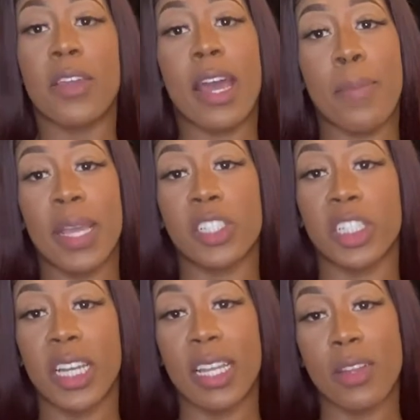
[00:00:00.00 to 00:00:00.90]
You gotta make
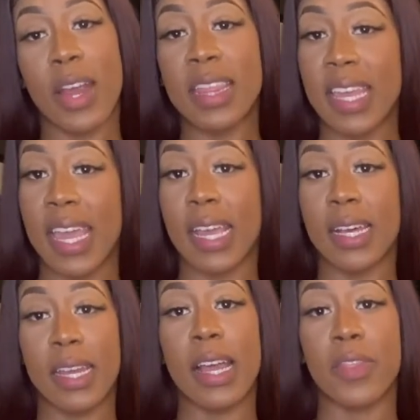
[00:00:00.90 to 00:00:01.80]
sure you're eating the right thing,
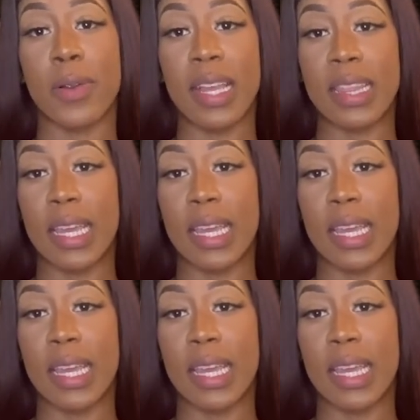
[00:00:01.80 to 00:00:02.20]
cutting out the right